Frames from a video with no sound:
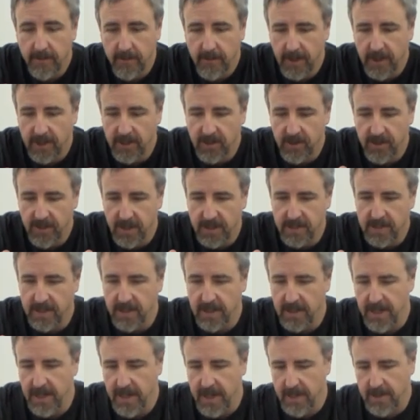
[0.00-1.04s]
Make sure it
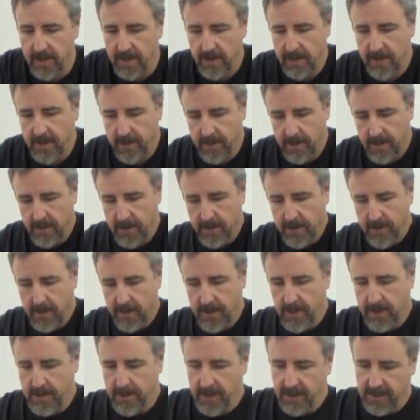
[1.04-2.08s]
doesn't leak.
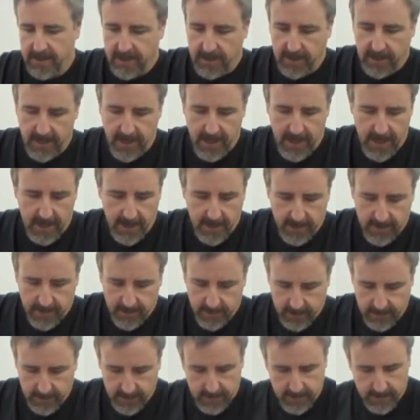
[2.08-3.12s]
It doesn't leak.
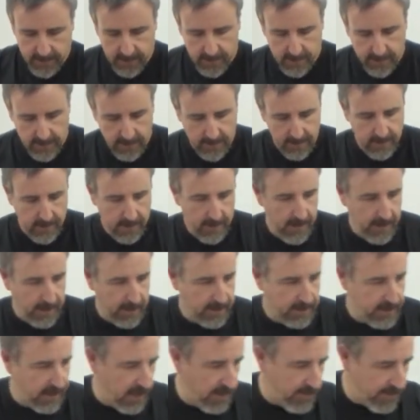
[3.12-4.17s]
I
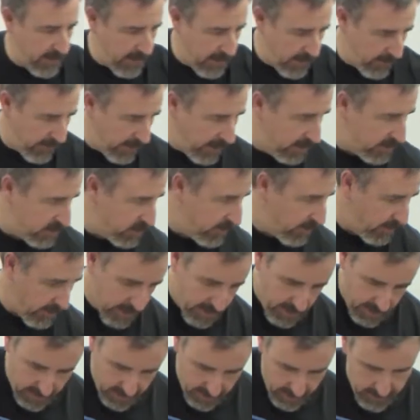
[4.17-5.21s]
can take my razor
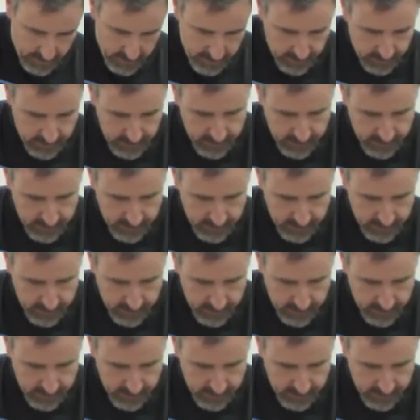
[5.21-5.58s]
blade.